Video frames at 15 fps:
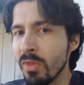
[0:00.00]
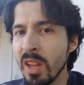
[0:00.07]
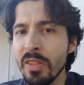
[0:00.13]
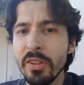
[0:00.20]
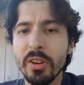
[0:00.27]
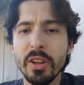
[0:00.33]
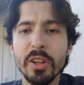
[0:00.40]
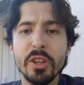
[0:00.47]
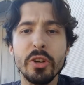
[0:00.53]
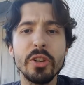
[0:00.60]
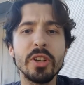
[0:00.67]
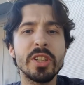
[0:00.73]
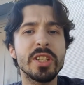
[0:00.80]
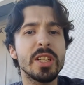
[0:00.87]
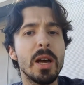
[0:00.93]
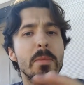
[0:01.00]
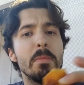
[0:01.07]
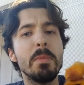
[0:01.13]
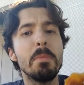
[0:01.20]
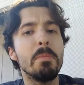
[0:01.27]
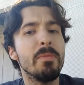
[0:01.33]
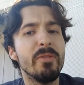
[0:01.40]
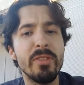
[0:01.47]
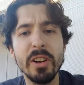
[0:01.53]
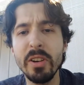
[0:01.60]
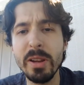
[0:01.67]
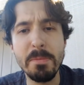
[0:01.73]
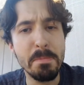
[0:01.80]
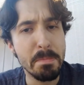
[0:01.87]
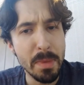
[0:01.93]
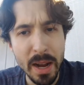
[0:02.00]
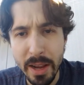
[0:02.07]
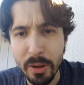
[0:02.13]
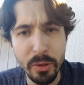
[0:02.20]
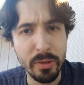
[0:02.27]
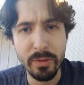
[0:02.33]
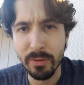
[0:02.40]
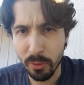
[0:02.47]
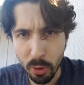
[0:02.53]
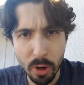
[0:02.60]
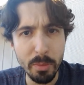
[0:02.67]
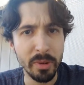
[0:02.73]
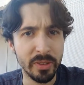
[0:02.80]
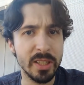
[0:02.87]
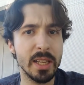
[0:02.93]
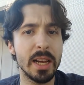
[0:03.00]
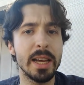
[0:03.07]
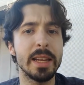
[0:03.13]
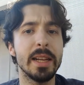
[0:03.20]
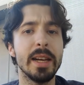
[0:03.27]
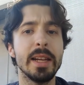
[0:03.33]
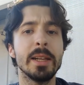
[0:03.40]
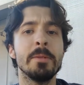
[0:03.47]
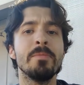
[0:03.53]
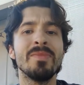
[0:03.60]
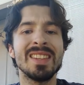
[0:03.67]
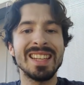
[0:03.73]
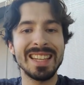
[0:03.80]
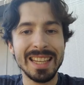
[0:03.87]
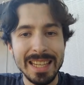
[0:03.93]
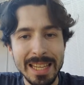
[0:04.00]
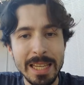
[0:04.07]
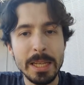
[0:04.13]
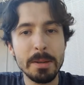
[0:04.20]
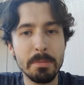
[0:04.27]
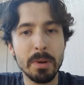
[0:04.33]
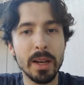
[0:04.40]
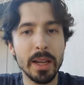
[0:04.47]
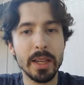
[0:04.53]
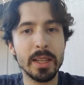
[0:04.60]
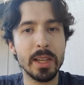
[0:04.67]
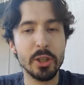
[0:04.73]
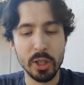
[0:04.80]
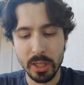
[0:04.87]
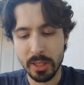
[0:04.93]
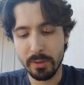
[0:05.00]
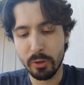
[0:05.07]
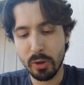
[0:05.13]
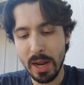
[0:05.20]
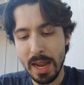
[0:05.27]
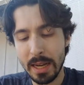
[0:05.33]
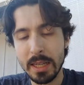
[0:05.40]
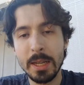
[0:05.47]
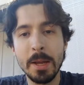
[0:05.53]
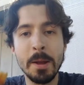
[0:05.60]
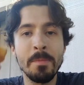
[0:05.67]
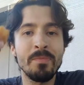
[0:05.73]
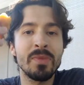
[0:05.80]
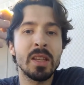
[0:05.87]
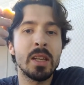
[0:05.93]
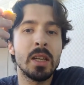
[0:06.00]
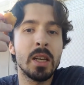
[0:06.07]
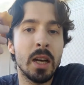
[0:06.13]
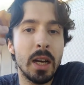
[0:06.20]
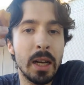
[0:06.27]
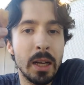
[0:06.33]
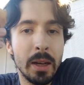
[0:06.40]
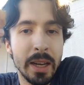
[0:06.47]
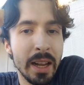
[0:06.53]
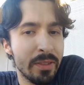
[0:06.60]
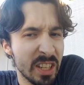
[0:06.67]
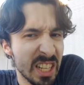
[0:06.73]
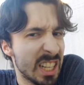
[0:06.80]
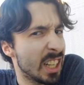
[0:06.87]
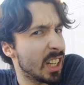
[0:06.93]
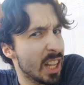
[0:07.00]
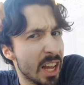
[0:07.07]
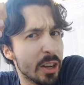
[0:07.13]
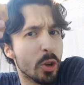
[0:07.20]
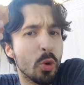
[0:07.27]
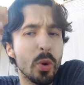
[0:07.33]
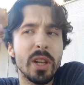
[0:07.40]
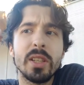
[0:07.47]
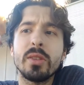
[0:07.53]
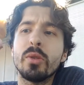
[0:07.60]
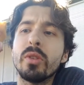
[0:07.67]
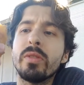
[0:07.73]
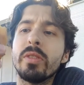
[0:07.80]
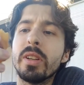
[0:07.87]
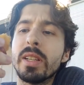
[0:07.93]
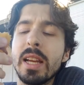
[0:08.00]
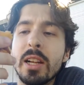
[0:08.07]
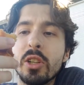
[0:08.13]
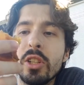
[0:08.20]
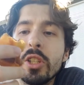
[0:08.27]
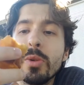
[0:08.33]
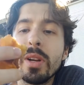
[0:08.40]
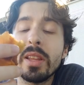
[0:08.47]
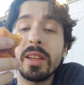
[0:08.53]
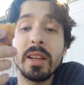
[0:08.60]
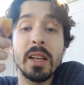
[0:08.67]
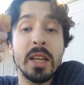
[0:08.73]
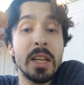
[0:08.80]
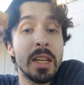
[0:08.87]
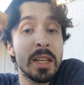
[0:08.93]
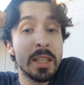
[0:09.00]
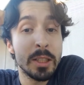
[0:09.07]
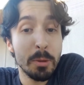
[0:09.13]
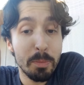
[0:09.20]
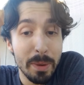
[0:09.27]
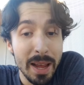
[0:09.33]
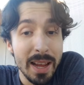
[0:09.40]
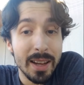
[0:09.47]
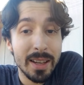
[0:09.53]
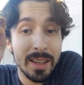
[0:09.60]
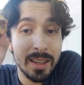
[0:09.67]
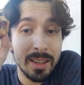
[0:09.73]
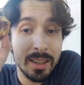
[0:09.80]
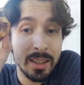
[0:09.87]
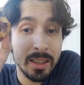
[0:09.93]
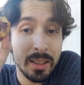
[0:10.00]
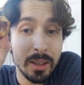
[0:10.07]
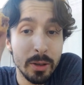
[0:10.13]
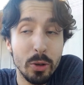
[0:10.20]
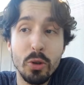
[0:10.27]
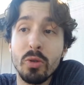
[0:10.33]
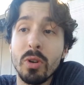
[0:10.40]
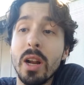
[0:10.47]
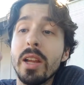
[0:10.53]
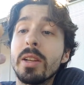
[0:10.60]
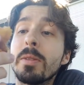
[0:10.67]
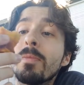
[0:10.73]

and they're going to turn to some very mild form of cyanide in my digestive tract. I'd have to eat a lot of quince in order for it to actually do anything. So back to the old grind.